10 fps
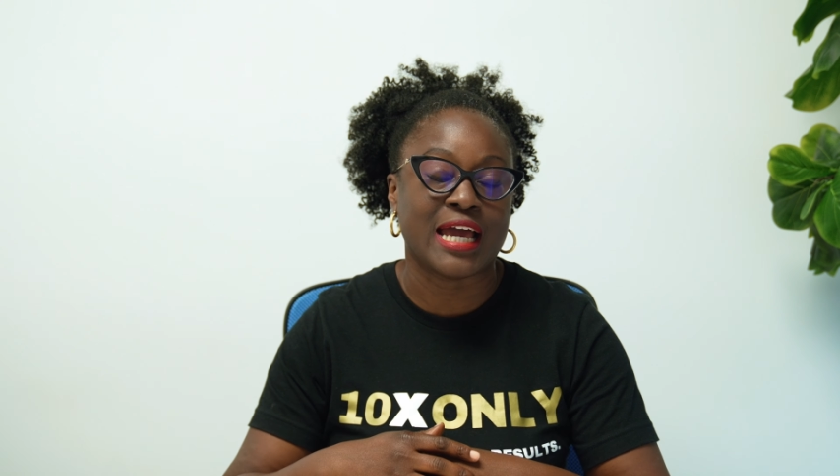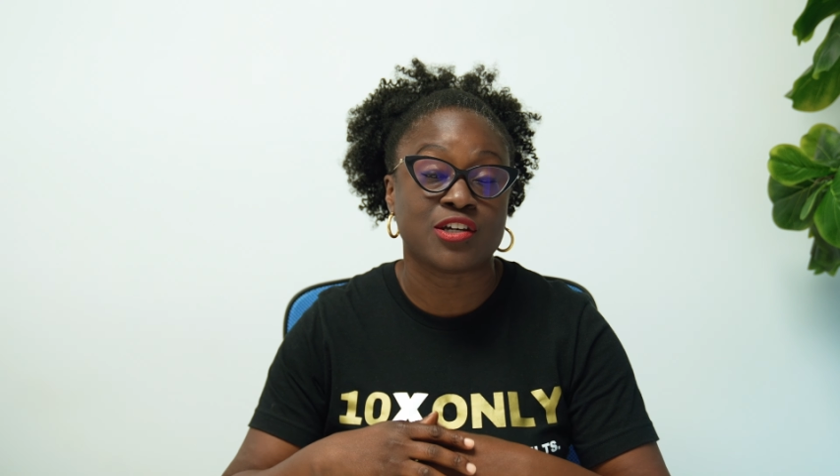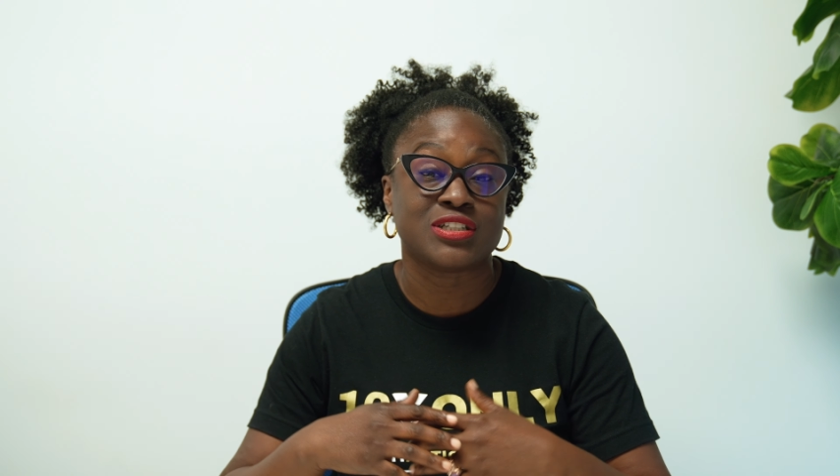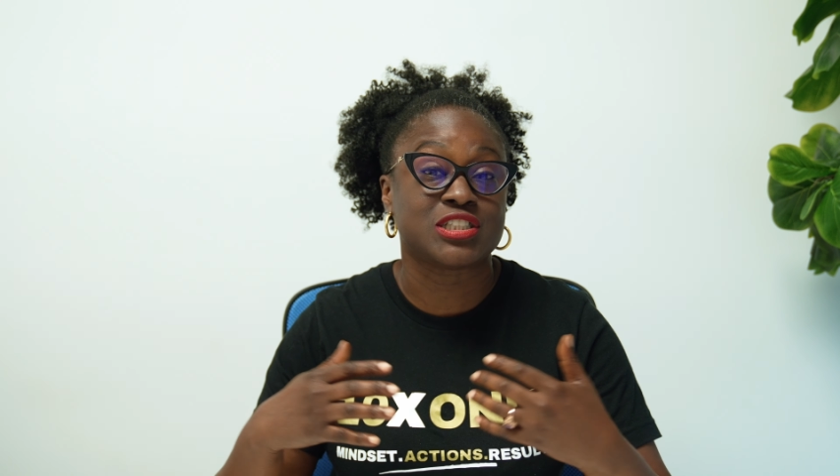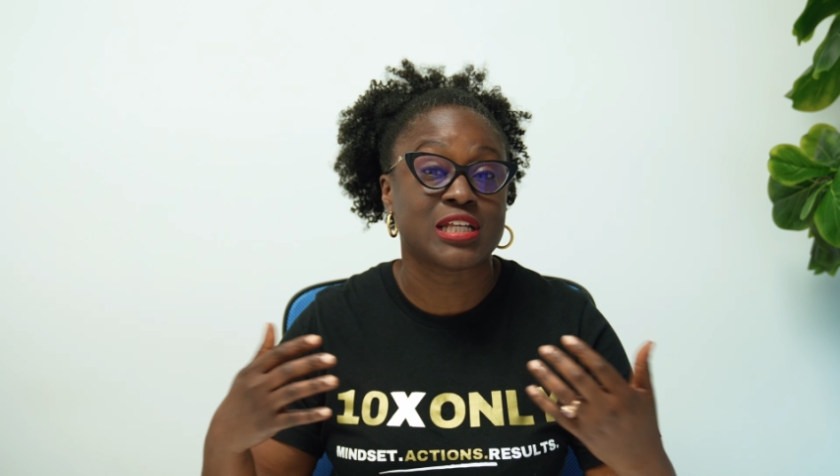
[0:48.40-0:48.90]
I
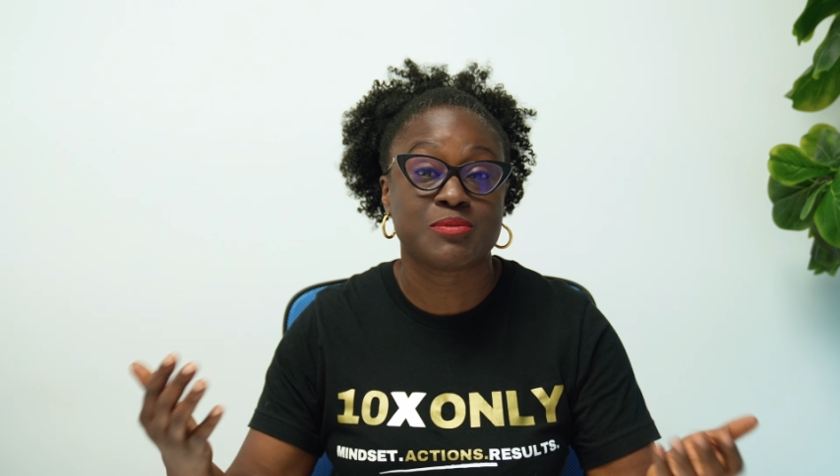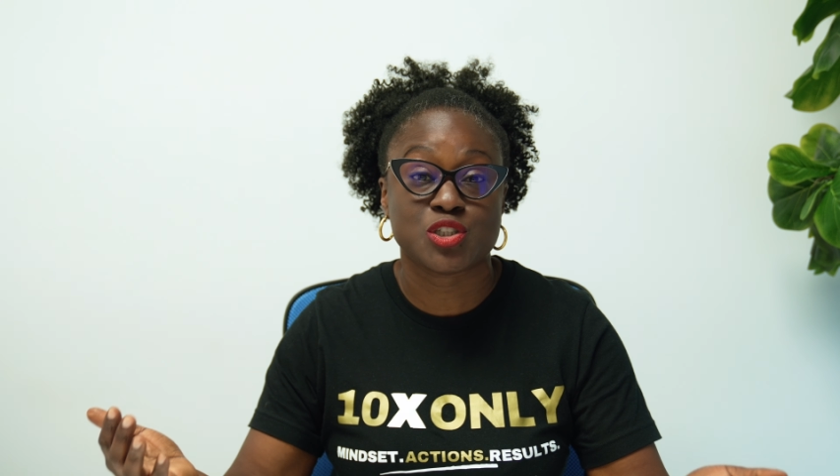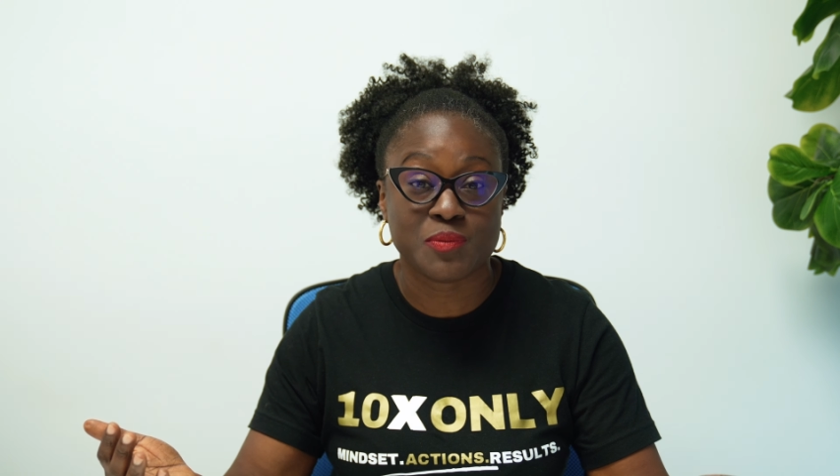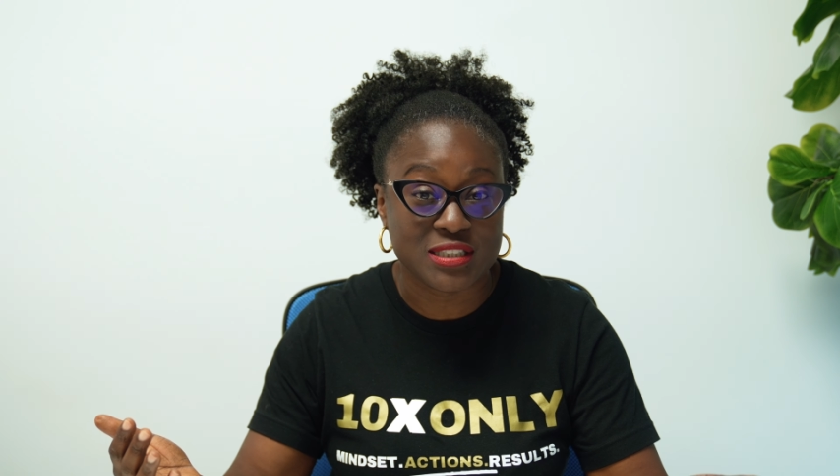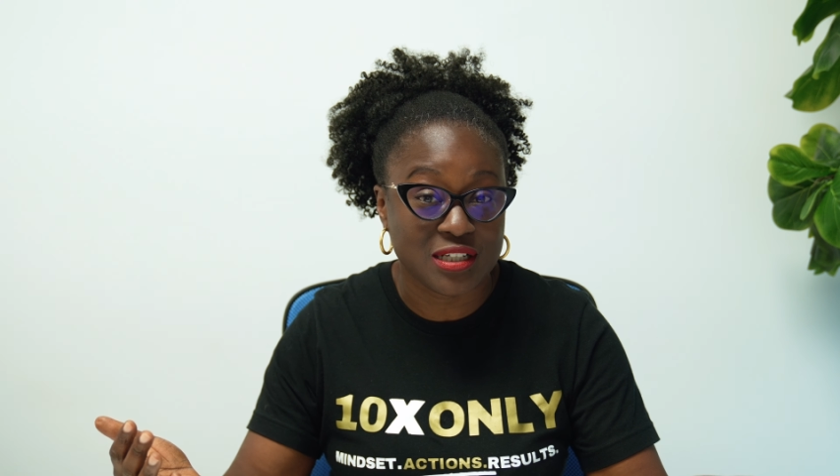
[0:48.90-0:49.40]
could
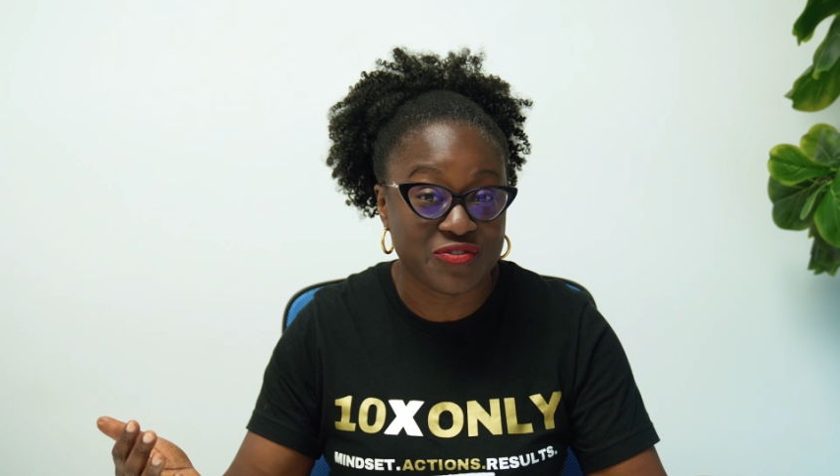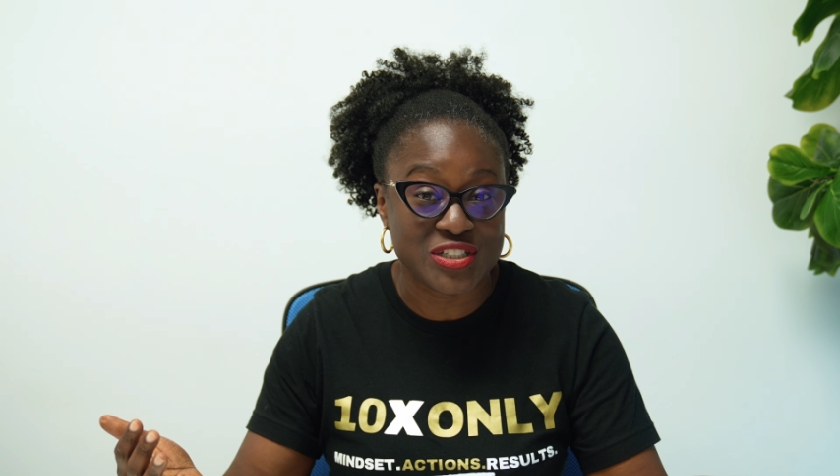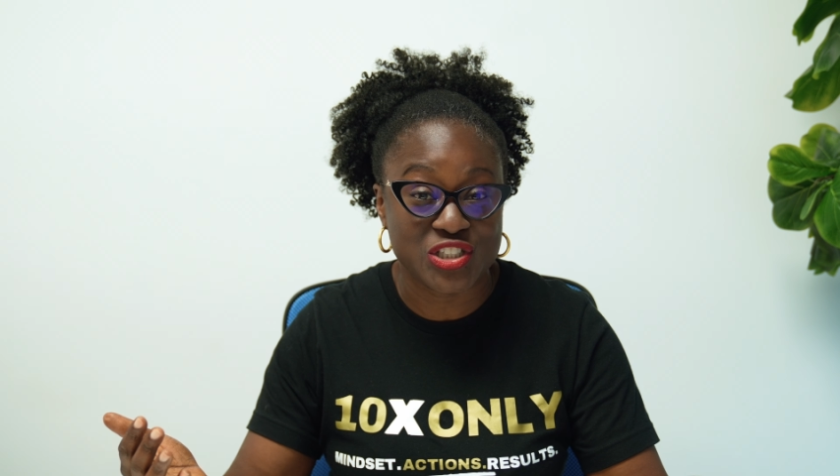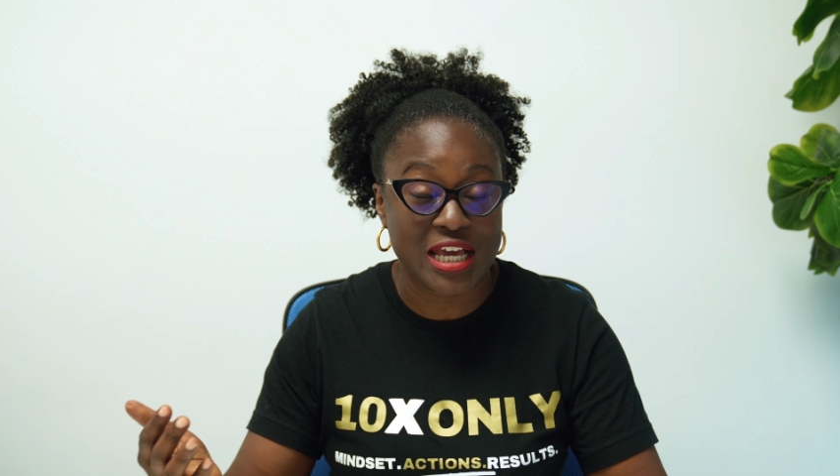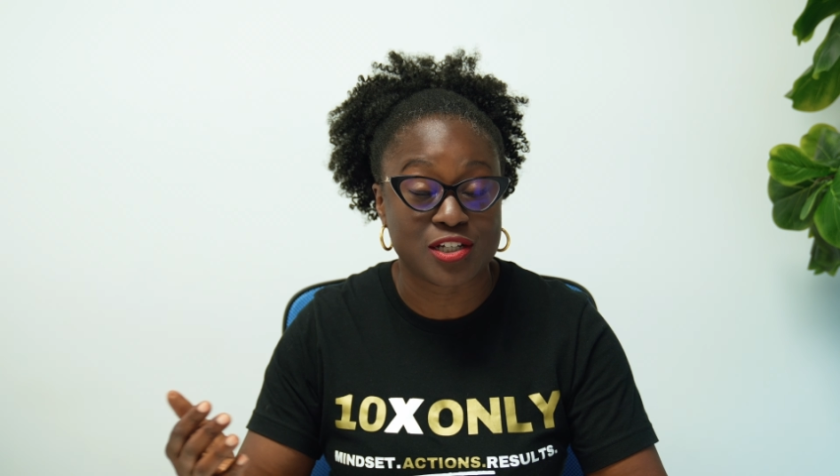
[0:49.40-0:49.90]
establish myself
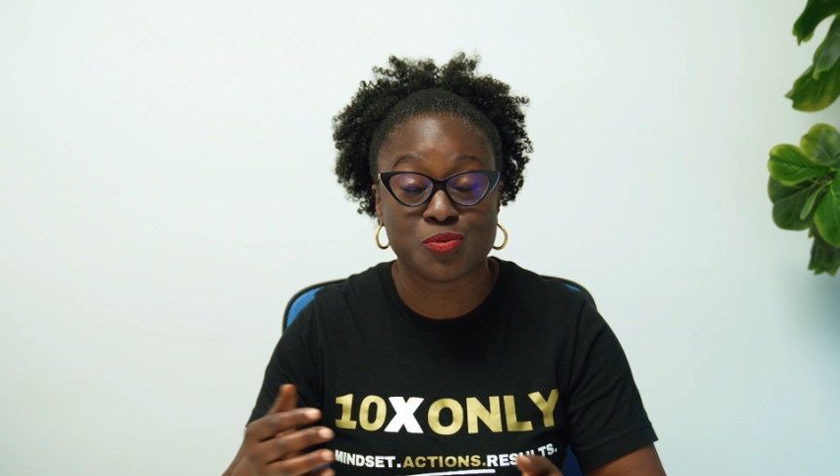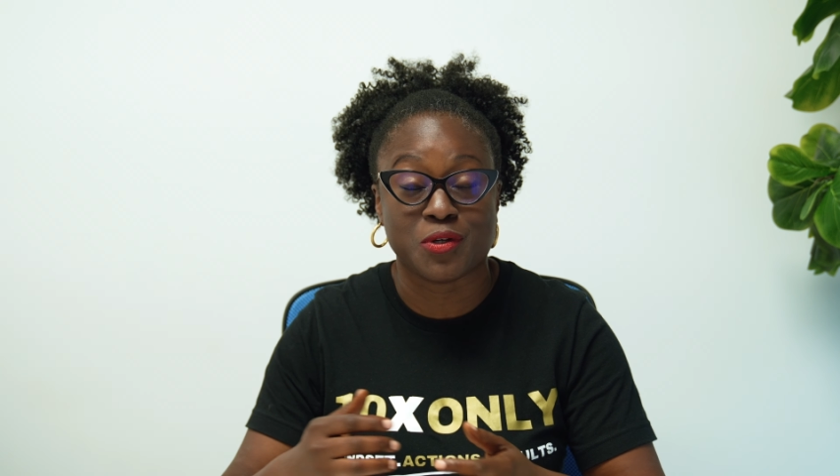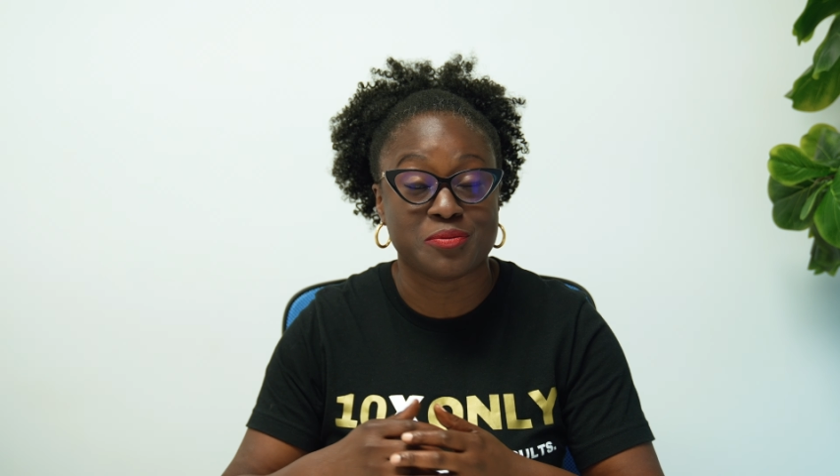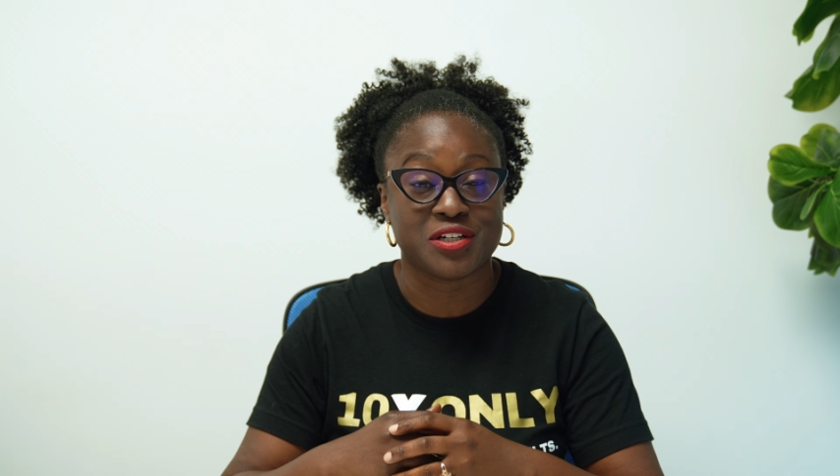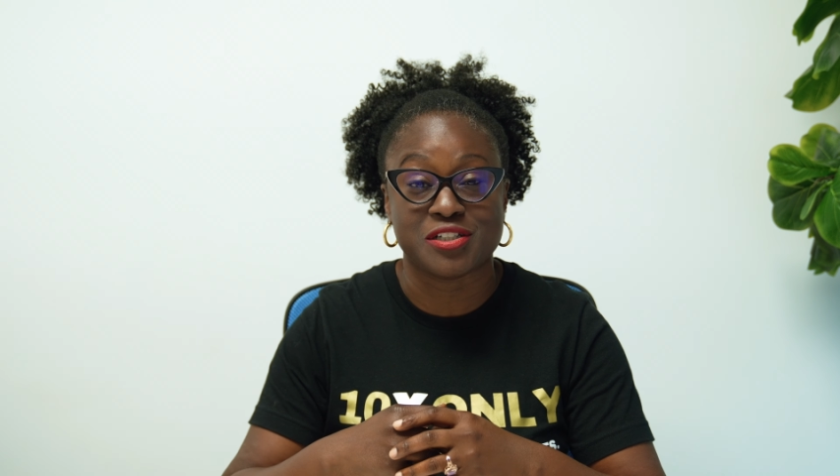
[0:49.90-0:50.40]
as the
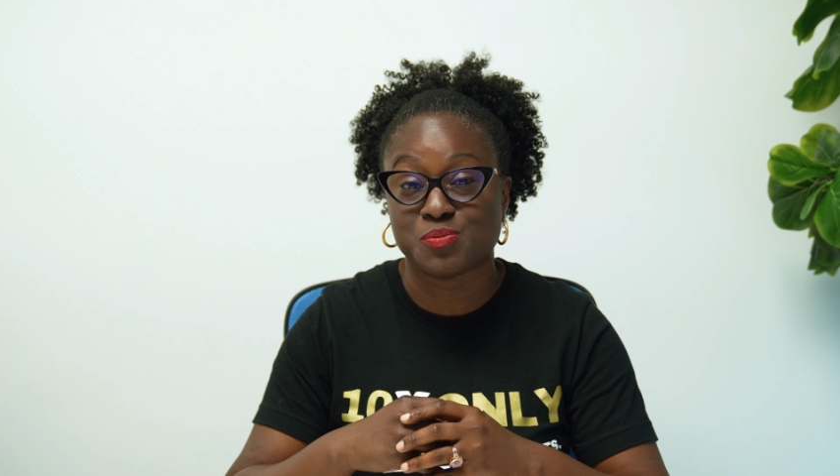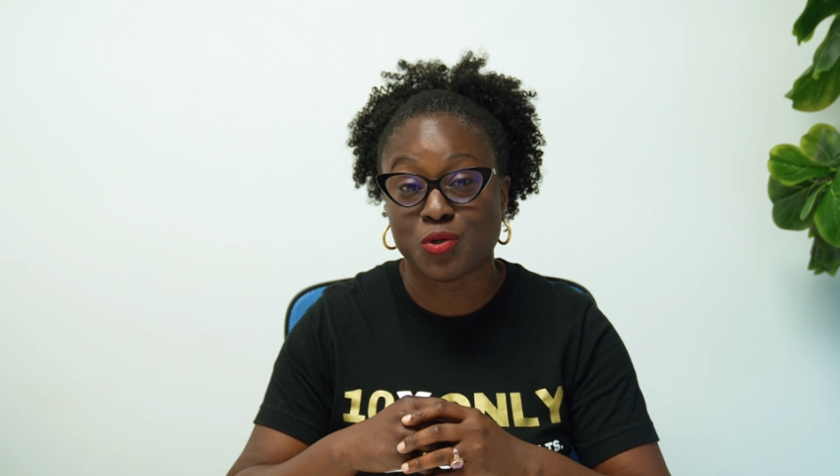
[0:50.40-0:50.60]
expert because